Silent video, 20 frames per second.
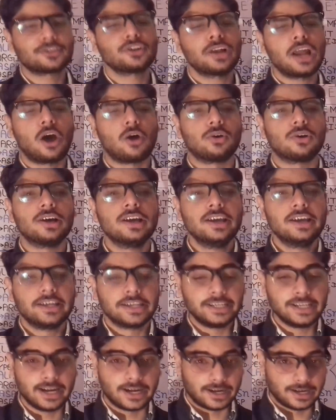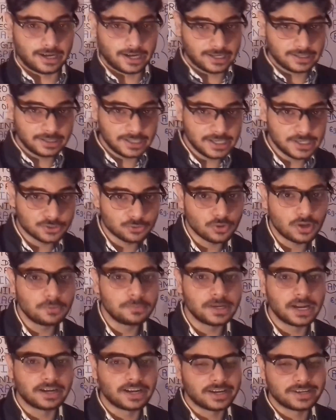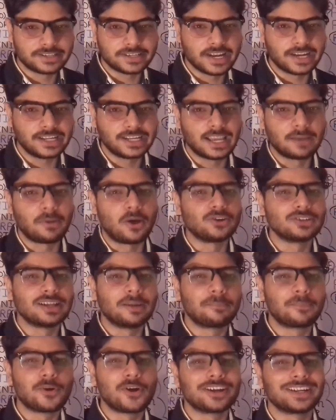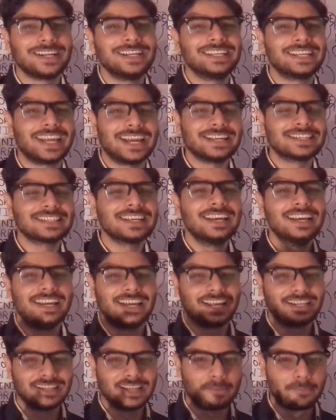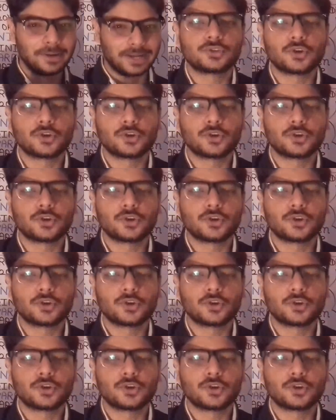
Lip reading: So now here in these we will be understanding about the protein case in the.